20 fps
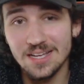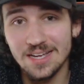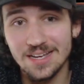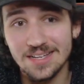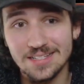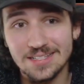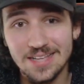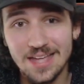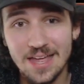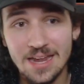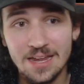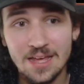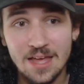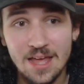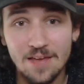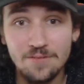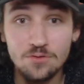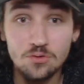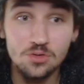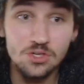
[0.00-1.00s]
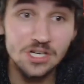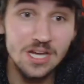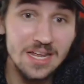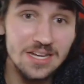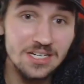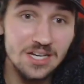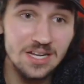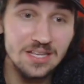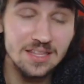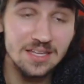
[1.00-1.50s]
I said, if you
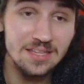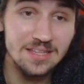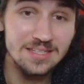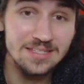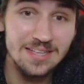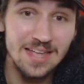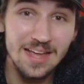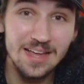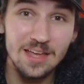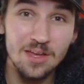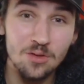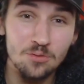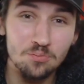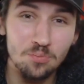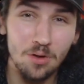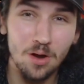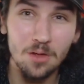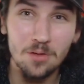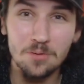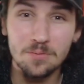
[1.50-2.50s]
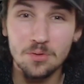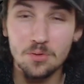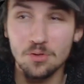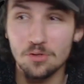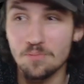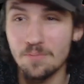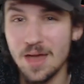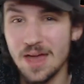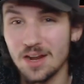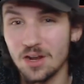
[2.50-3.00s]
change anything in this deck, it would probably be with
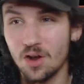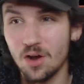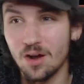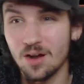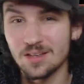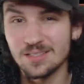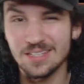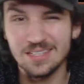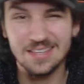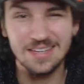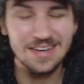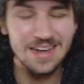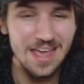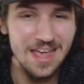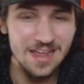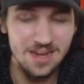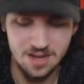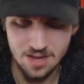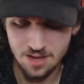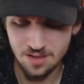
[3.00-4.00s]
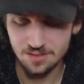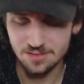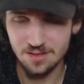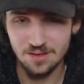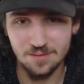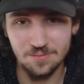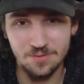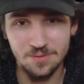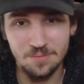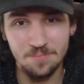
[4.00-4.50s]
meta cards like the Knight,
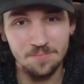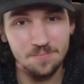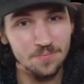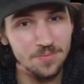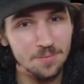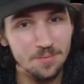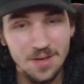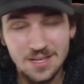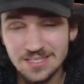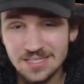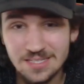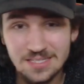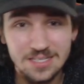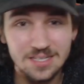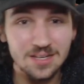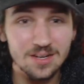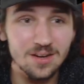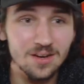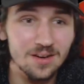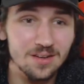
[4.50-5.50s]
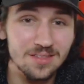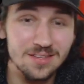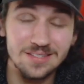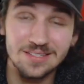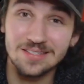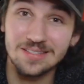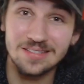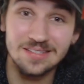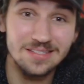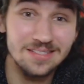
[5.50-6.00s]
the Musketeer, the
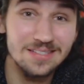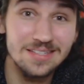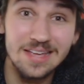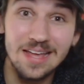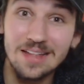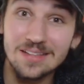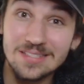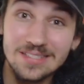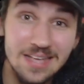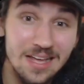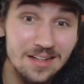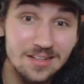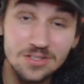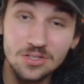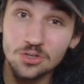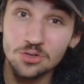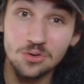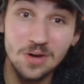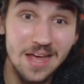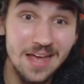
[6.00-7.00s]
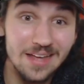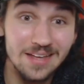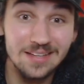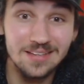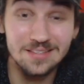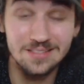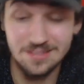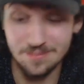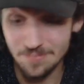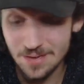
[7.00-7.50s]
Skeleton
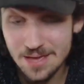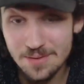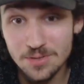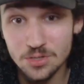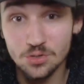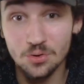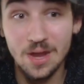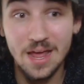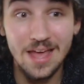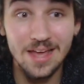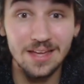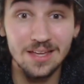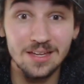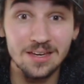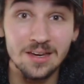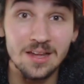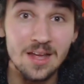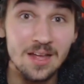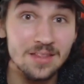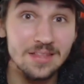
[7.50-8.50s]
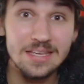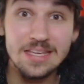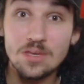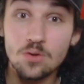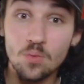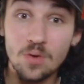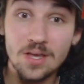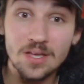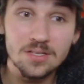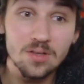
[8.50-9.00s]
Dragons, the Baby Dragon, the
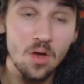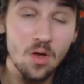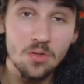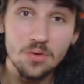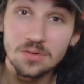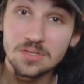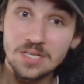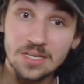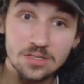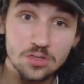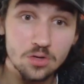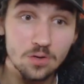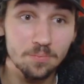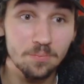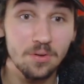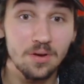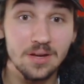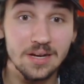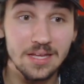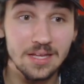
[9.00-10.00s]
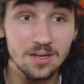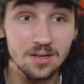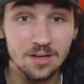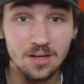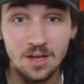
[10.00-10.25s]
E-Wiz, all those things you can put in.